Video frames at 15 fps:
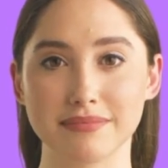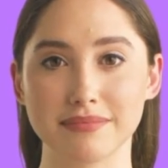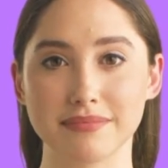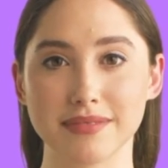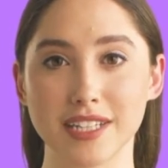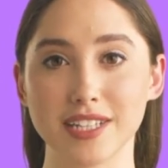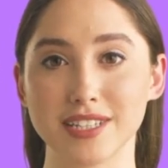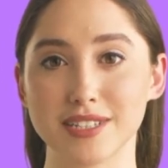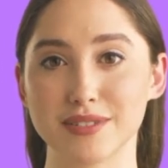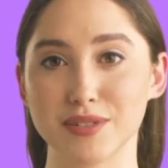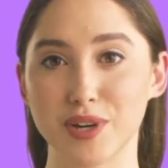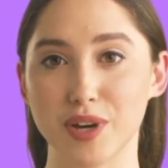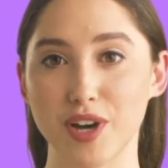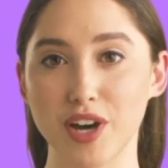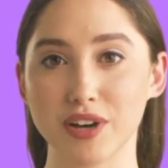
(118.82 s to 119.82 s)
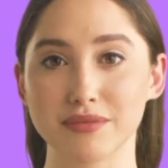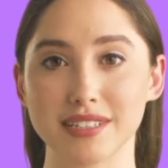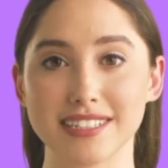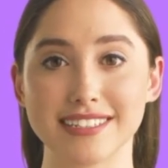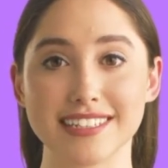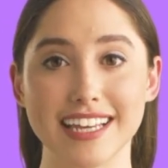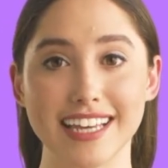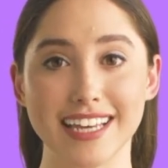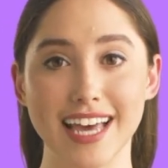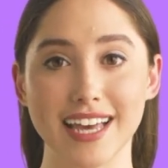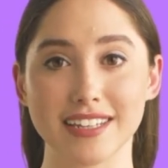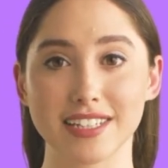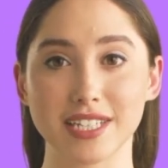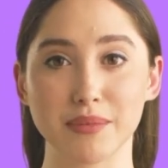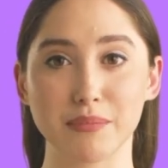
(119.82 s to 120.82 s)
You could throw all this data
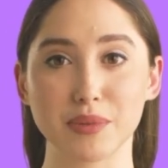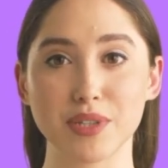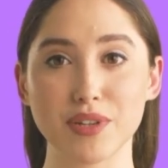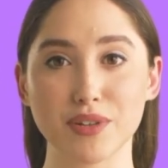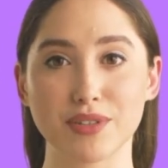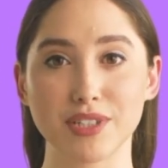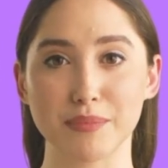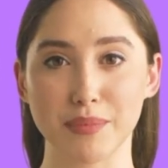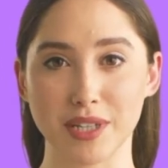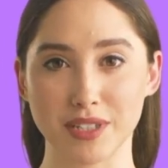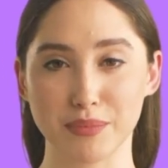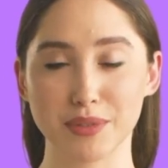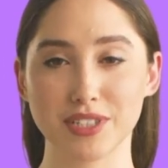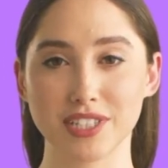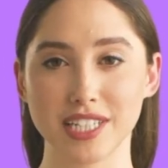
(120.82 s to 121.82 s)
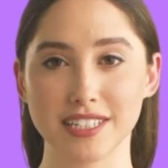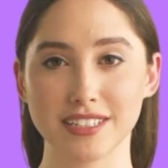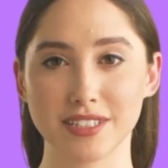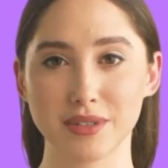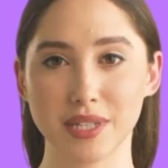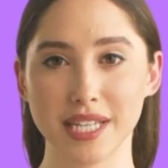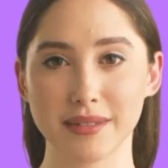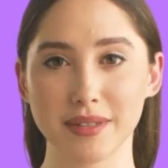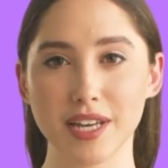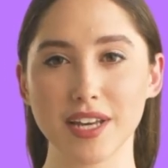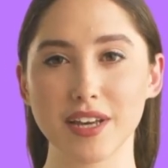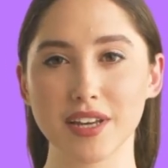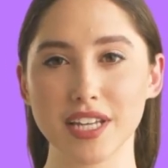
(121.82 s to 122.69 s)
at the computer to build a machine learning model